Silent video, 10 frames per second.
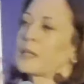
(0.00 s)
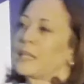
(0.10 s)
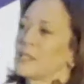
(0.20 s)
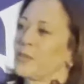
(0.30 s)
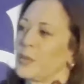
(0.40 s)

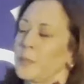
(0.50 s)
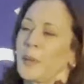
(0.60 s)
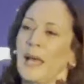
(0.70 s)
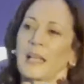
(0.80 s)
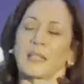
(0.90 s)
because of
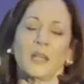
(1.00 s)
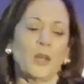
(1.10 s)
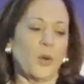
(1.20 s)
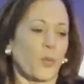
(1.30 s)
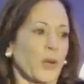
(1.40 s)
Impact,
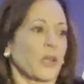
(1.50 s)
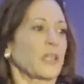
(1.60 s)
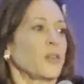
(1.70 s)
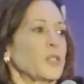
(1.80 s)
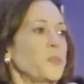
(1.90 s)
where
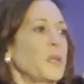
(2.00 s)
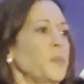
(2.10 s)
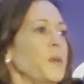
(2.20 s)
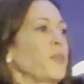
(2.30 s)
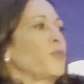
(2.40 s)
there's been
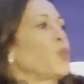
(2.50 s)
about